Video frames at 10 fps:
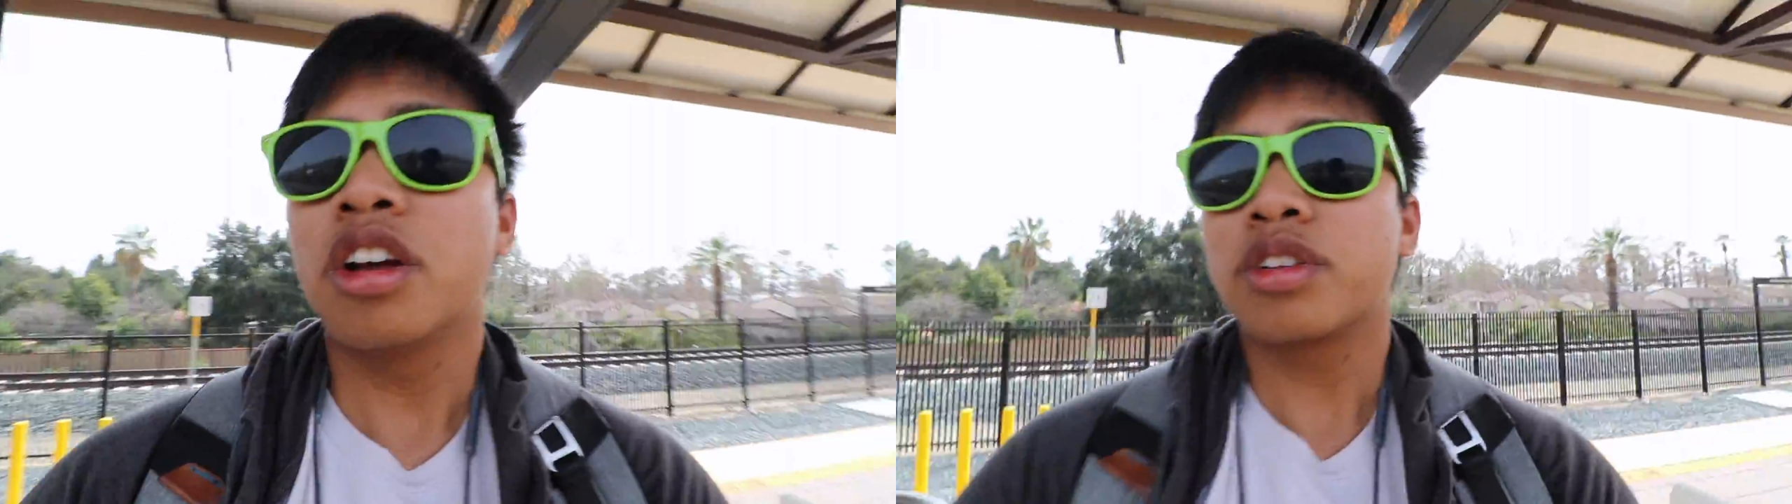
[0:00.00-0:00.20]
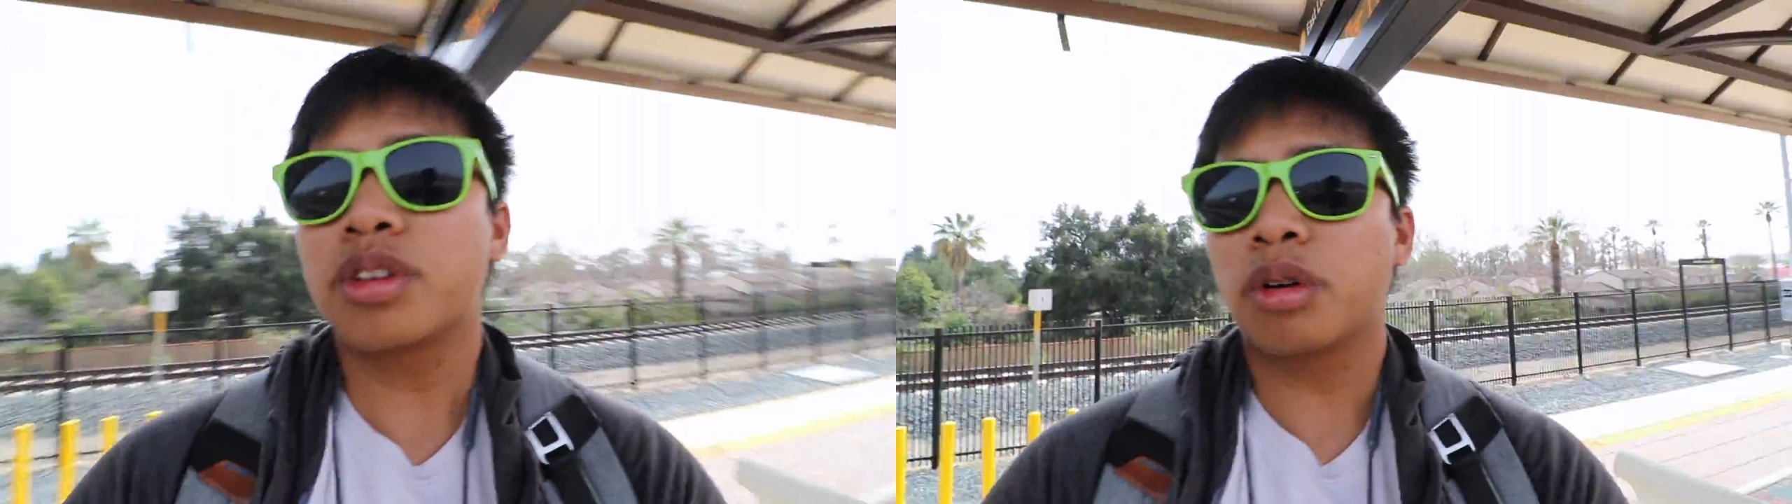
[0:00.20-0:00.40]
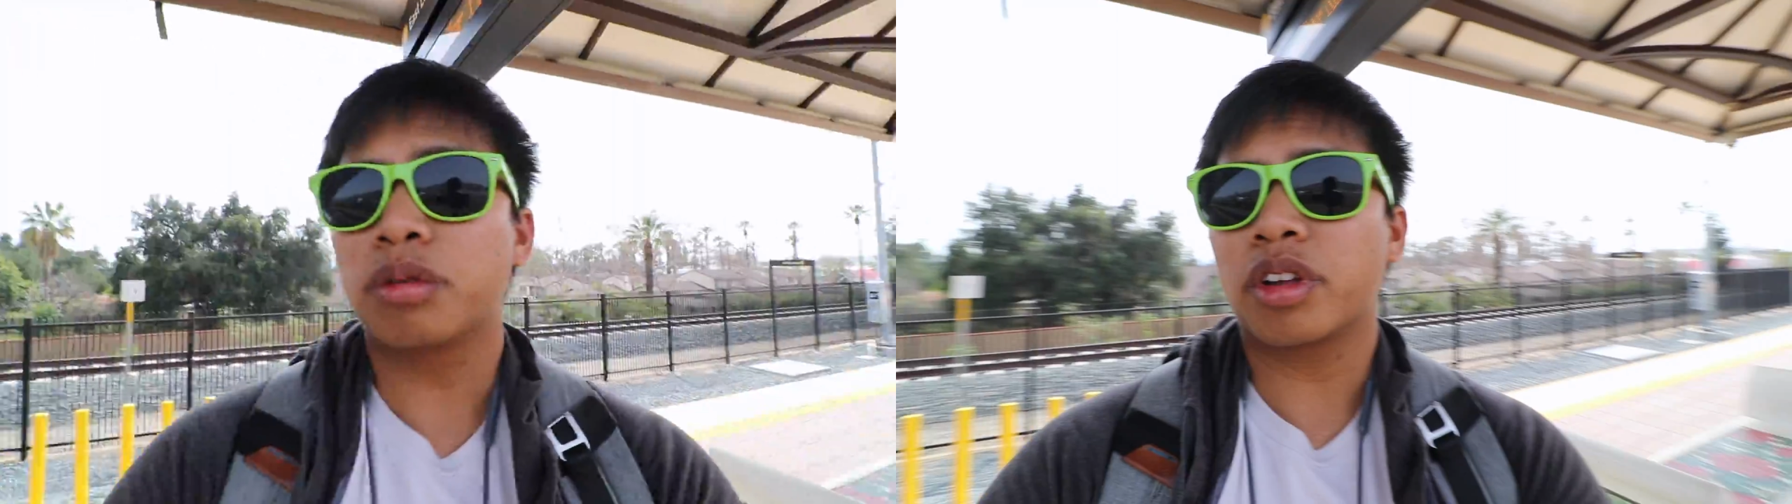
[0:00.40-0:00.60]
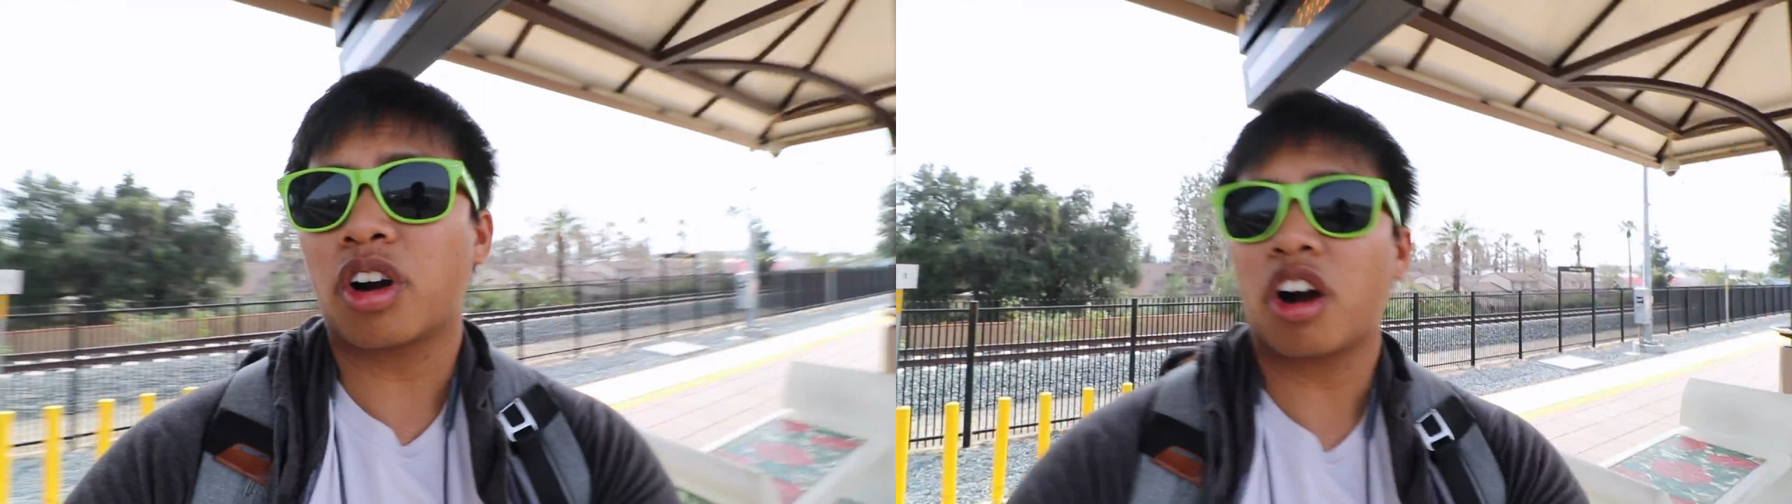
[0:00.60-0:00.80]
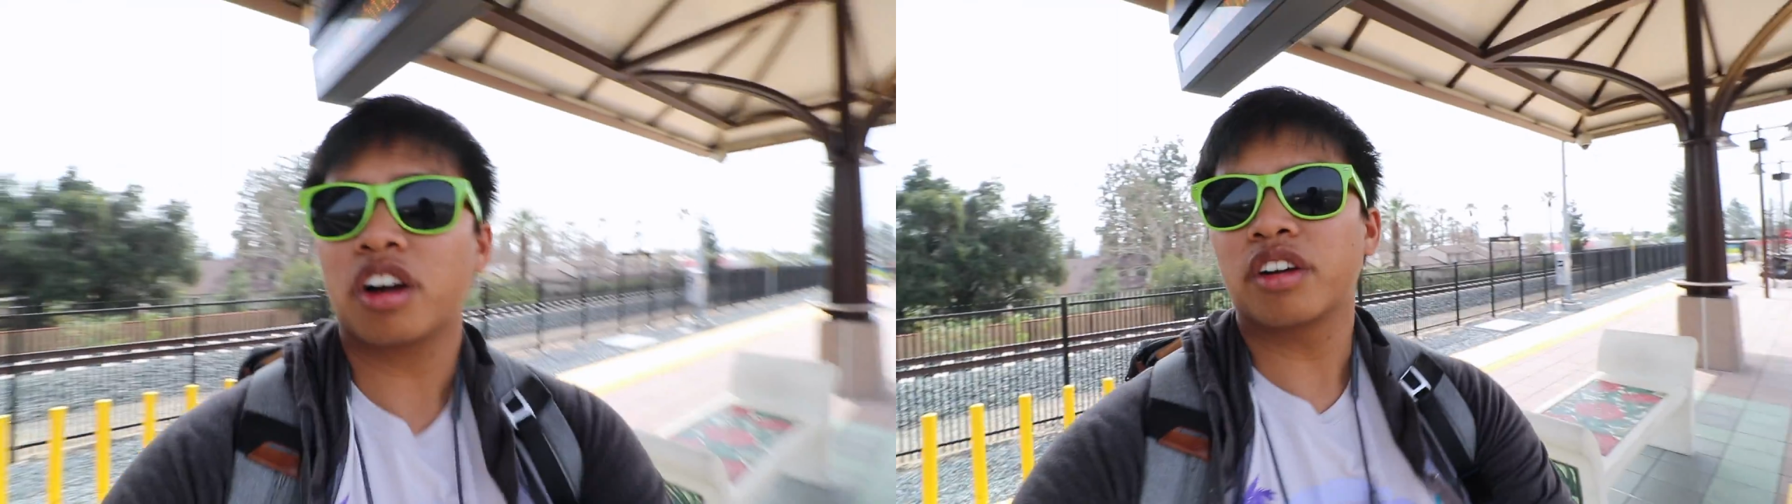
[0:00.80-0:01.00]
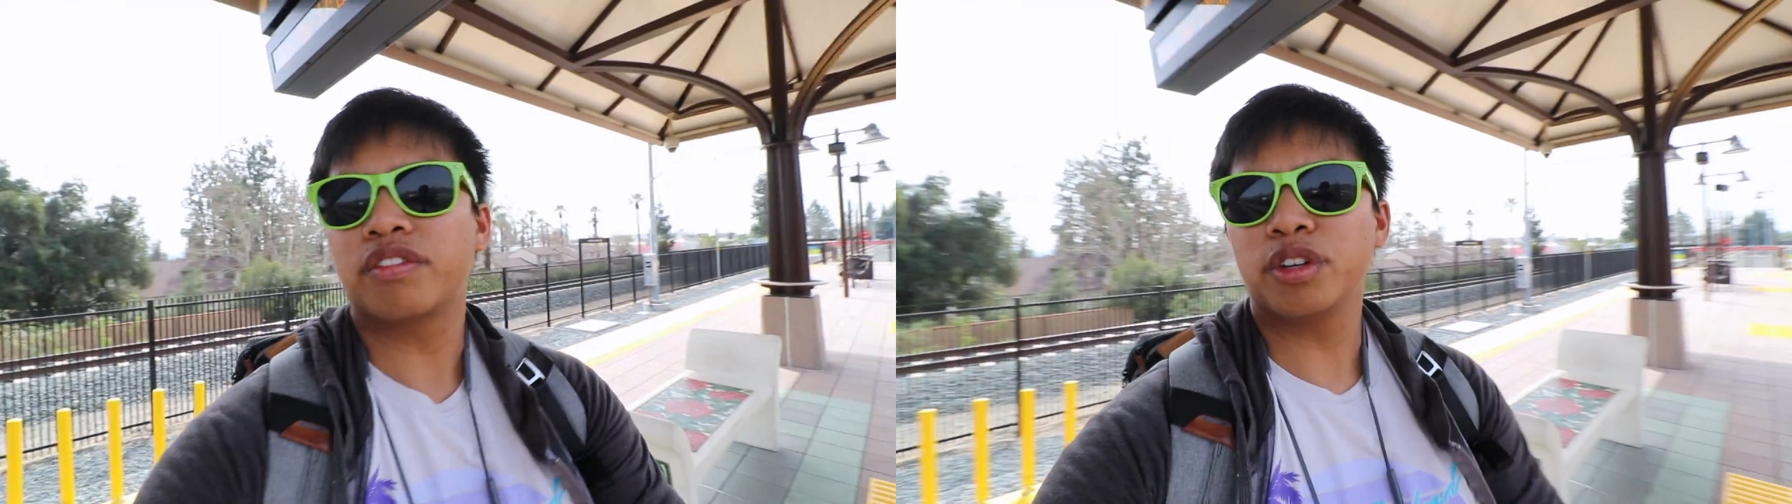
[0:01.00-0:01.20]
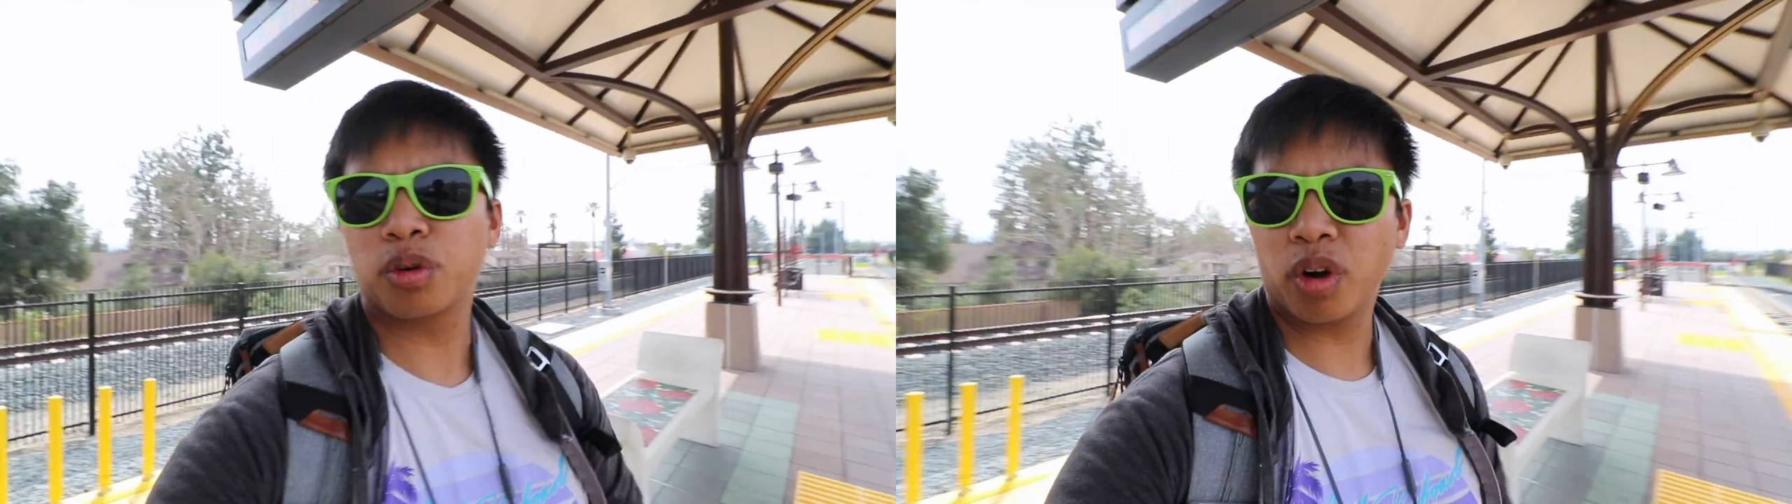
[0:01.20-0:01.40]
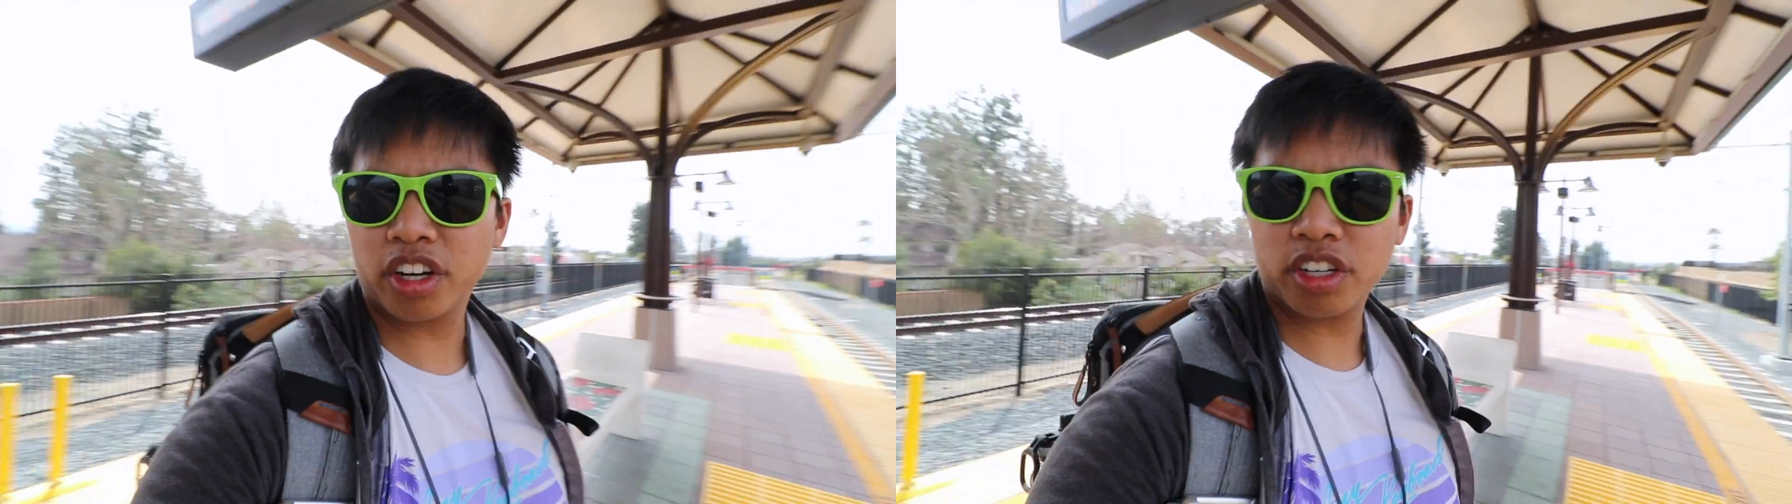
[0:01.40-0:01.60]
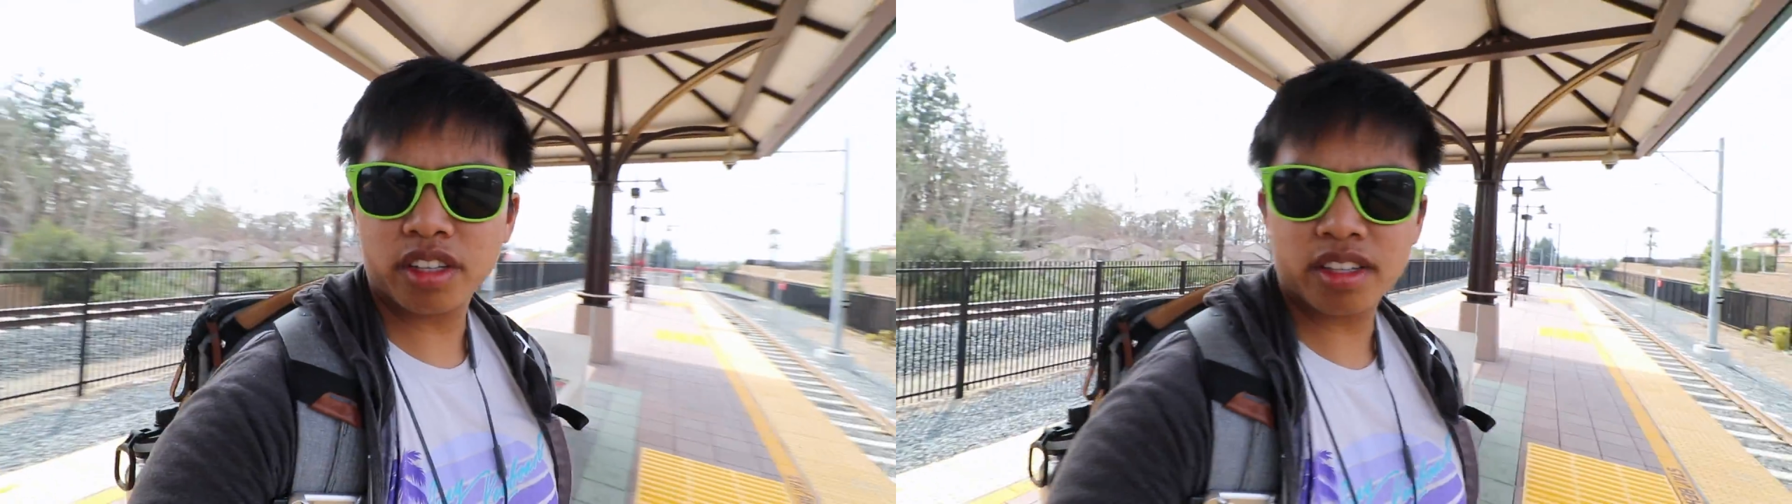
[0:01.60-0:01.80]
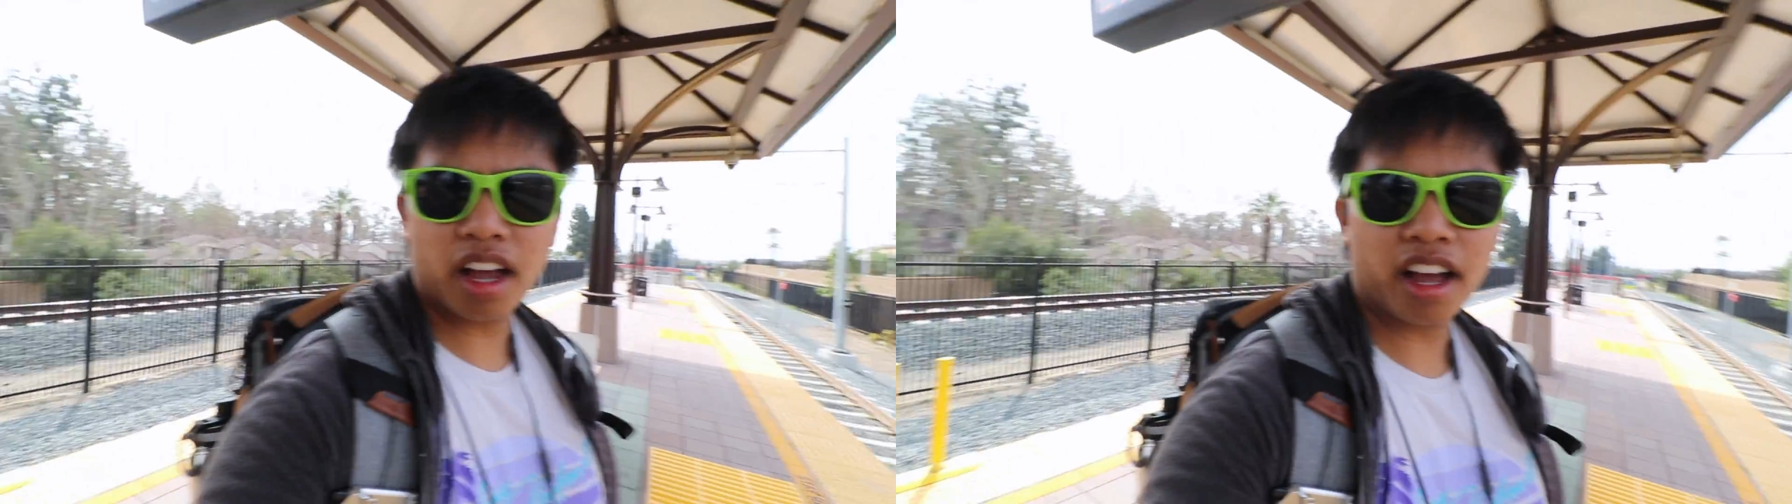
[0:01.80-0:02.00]
So there are a few
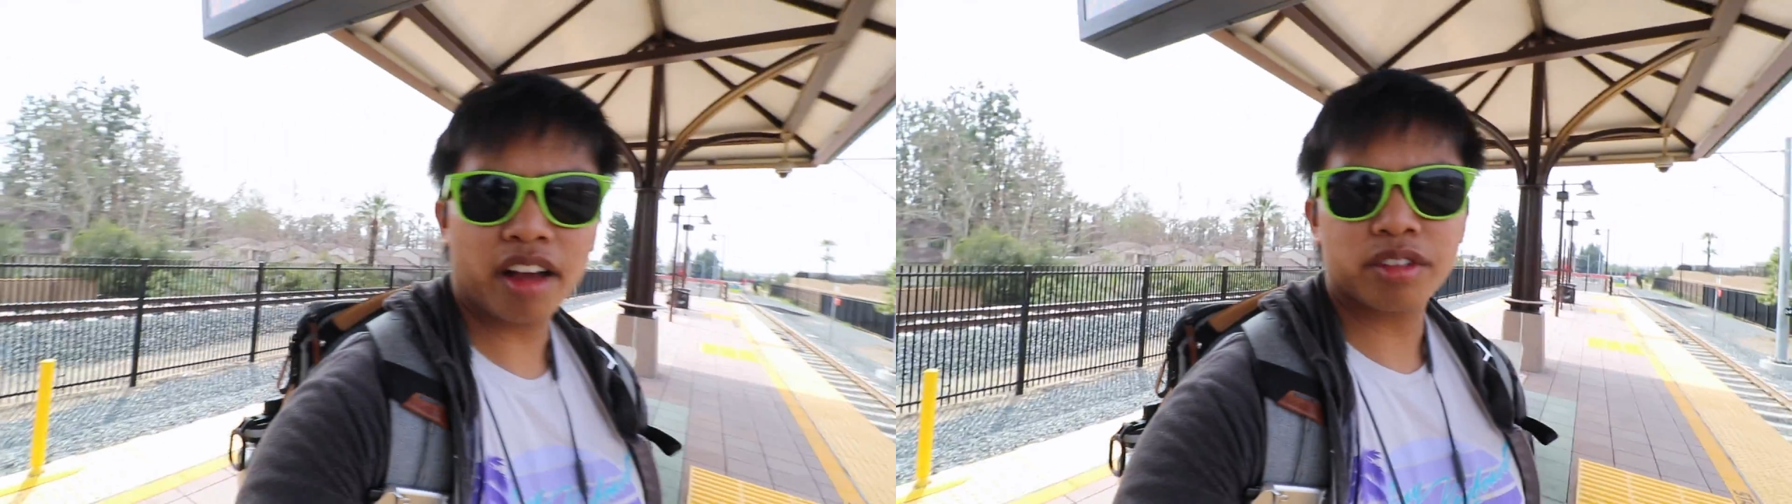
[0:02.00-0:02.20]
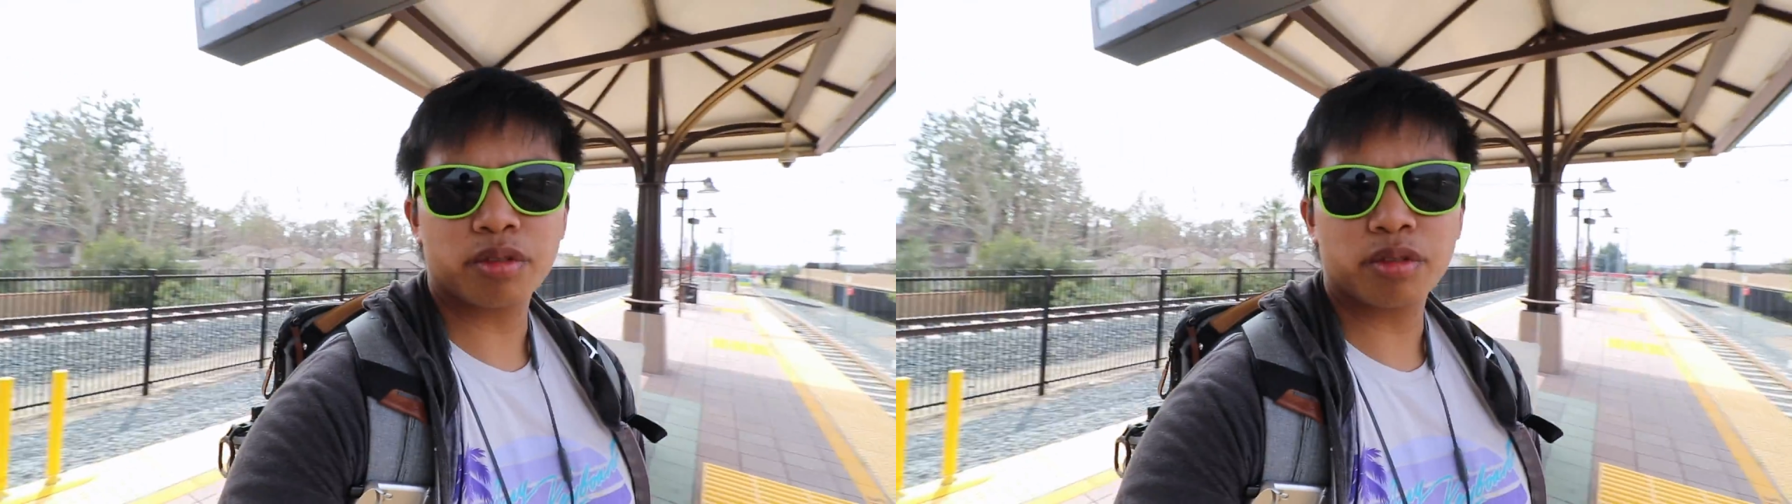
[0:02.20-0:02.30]
questions that I have